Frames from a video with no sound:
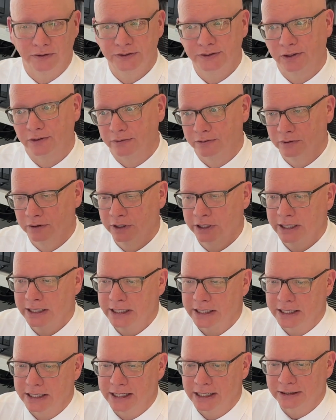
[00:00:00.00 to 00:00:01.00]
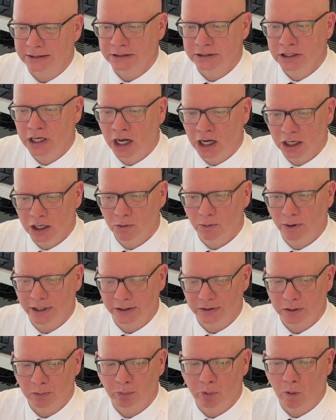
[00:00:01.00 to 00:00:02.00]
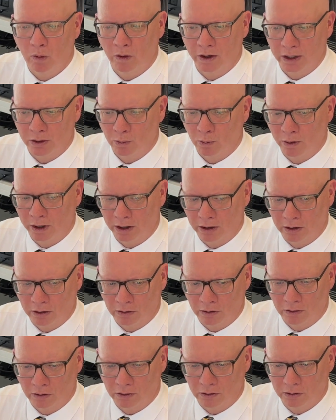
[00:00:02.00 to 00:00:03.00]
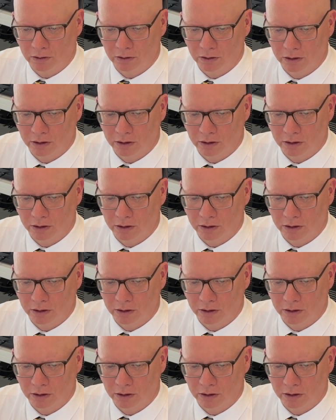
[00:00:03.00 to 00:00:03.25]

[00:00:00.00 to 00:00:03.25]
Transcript: So it's not quite at the point where